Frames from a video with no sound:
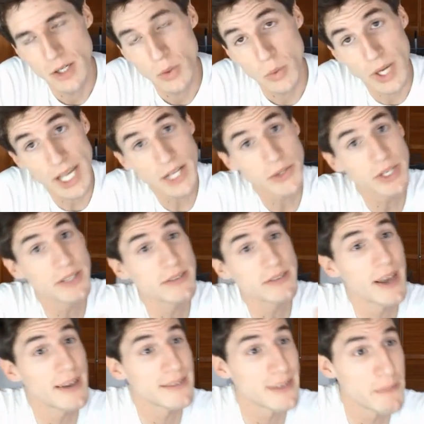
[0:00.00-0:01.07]
When I
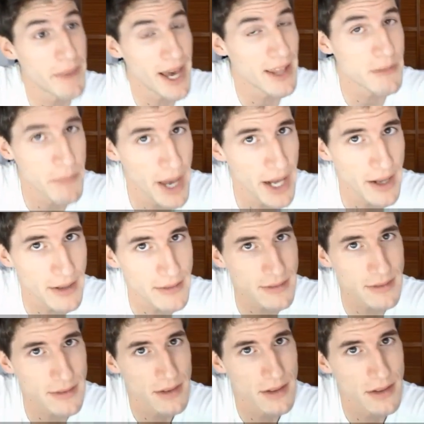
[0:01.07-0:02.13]
criticize the
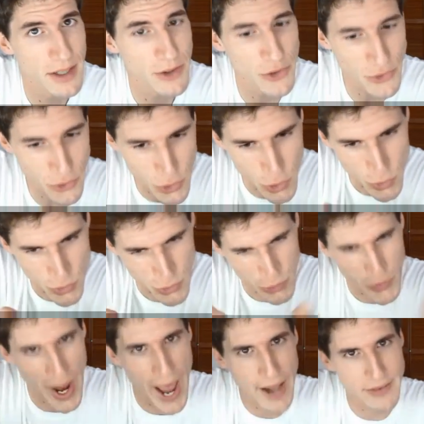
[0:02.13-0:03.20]
mathematics, there's two
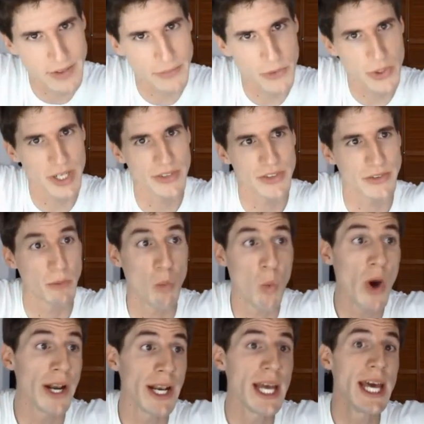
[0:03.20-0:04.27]
tracks of criticism.
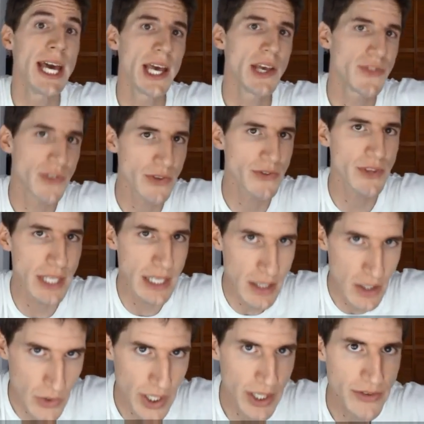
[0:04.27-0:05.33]
One is just the
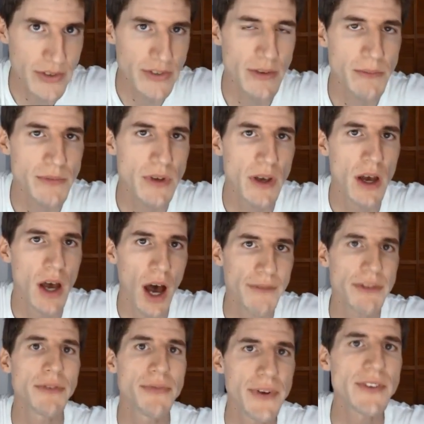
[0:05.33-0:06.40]
criticisms
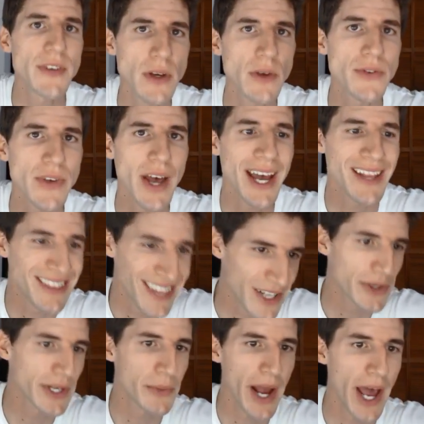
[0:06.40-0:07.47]
of the physical side.
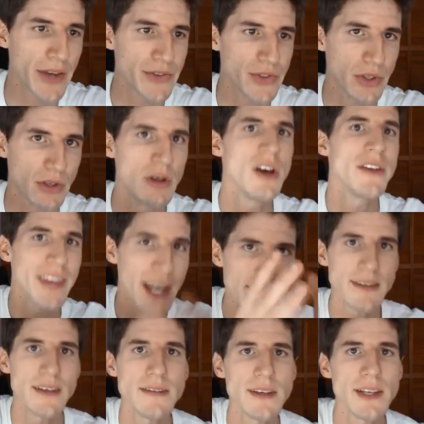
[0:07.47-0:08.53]
They're irrational.
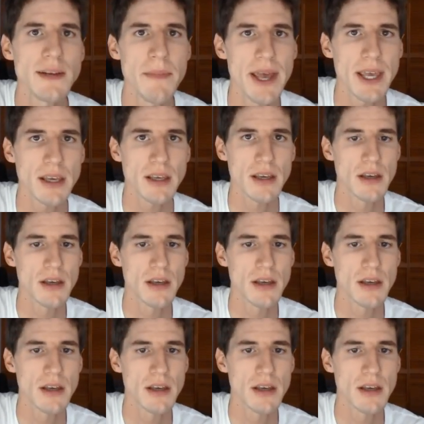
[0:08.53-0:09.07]
That's easy to make.